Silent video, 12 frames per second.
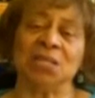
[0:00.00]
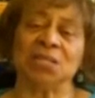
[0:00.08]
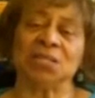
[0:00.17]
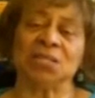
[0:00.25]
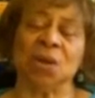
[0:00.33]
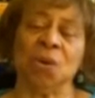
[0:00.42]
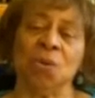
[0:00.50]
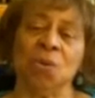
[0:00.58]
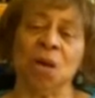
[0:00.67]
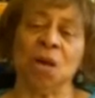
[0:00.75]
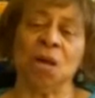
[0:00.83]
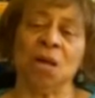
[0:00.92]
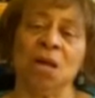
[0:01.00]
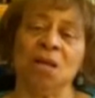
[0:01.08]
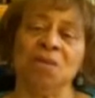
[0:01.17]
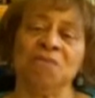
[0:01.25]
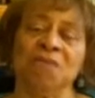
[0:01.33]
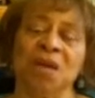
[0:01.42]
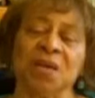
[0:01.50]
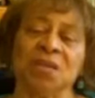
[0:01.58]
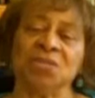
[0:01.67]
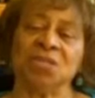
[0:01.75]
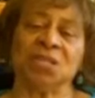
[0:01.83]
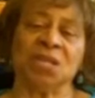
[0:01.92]
So if I
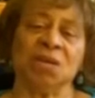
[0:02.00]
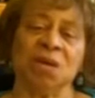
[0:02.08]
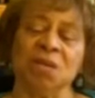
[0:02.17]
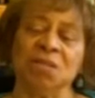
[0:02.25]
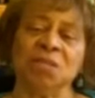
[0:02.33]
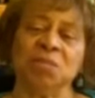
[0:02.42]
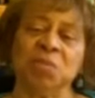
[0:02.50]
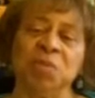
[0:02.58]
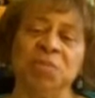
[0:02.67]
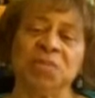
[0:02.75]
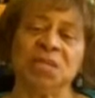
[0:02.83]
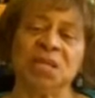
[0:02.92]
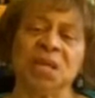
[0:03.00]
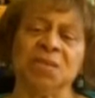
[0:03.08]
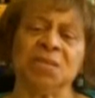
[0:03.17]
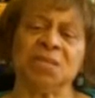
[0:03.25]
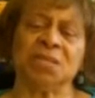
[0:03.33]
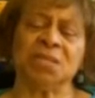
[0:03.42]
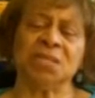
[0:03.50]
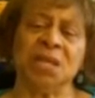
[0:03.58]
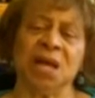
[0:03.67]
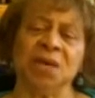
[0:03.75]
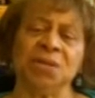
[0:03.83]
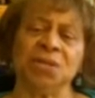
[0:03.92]
could just get all these people together, sit
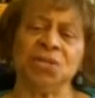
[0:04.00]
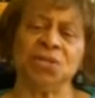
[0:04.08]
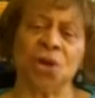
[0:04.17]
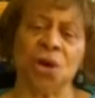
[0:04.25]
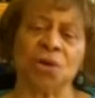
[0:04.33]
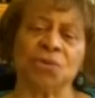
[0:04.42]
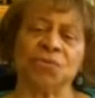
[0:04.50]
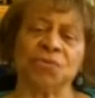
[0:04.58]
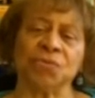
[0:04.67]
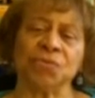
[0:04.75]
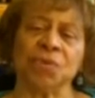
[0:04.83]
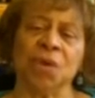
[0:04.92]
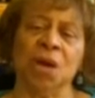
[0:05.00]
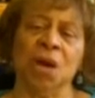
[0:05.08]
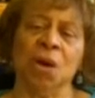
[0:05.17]
down and talk through